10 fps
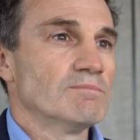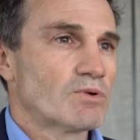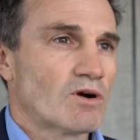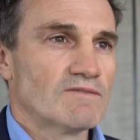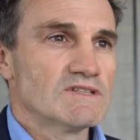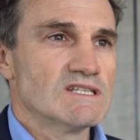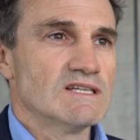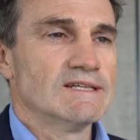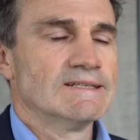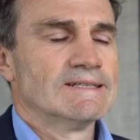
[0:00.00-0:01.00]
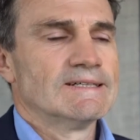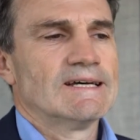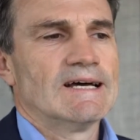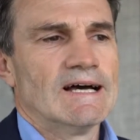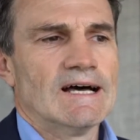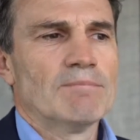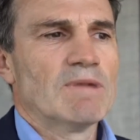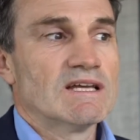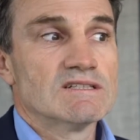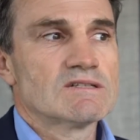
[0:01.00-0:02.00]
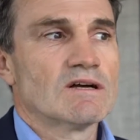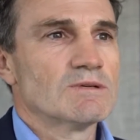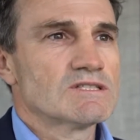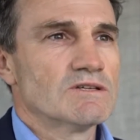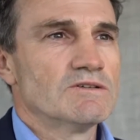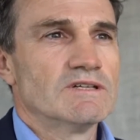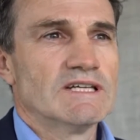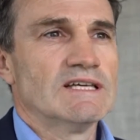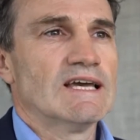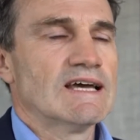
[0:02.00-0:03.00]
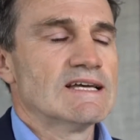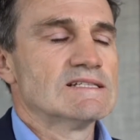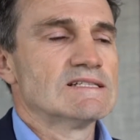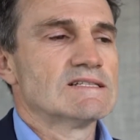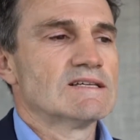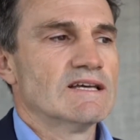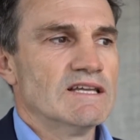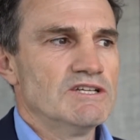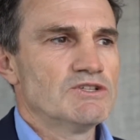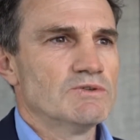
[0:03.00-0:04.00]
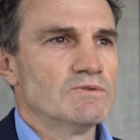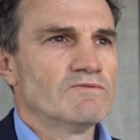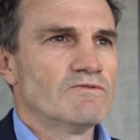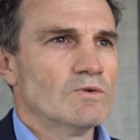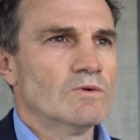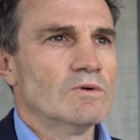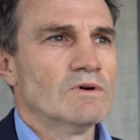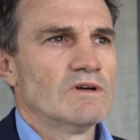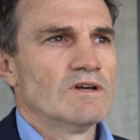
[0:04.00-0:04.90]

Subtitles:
privacy, and cyber security as an issue for